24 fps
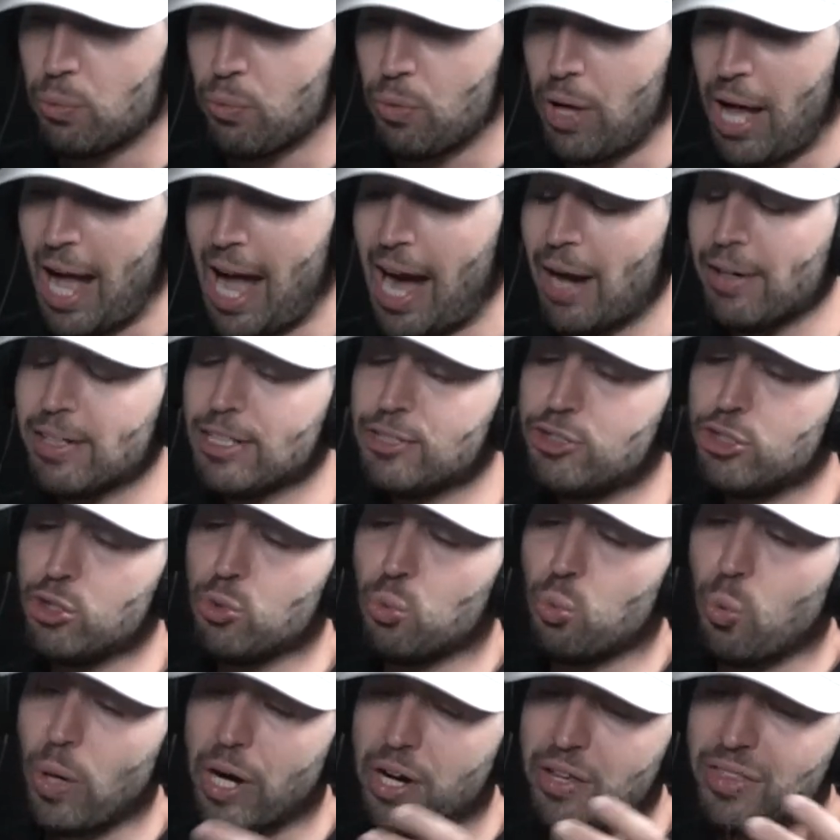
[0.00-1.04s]
how did you
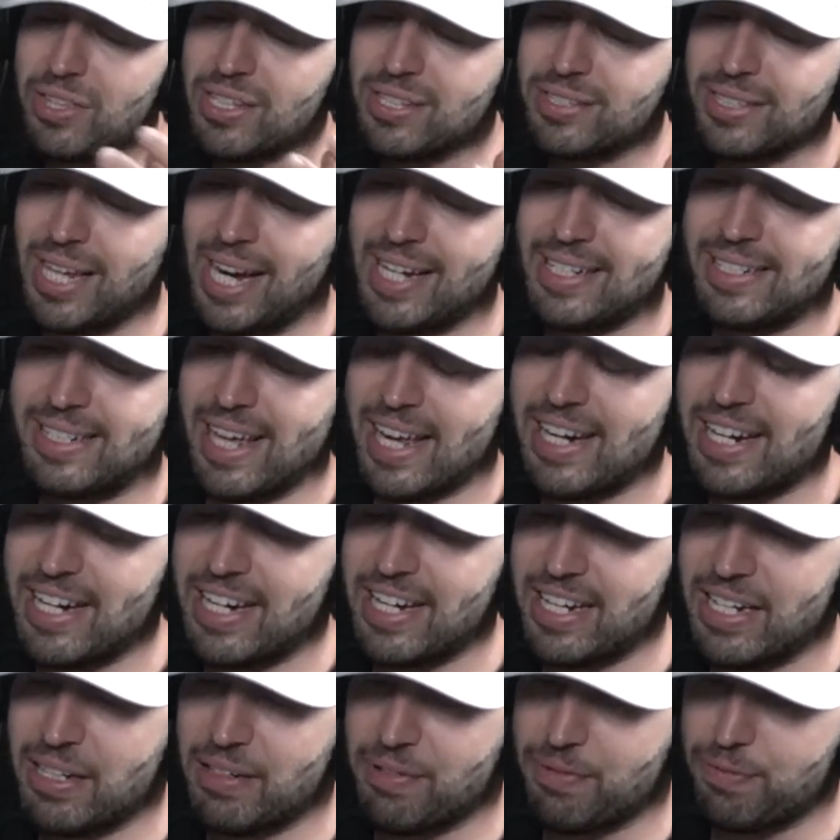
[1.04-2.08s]
wear this
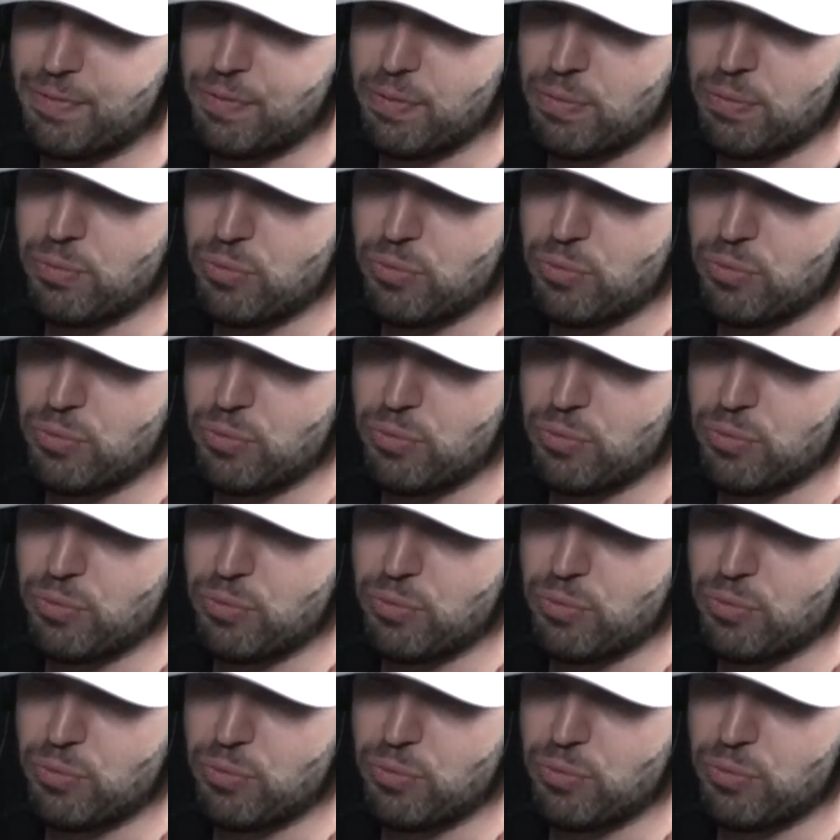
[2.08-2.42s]
identity of,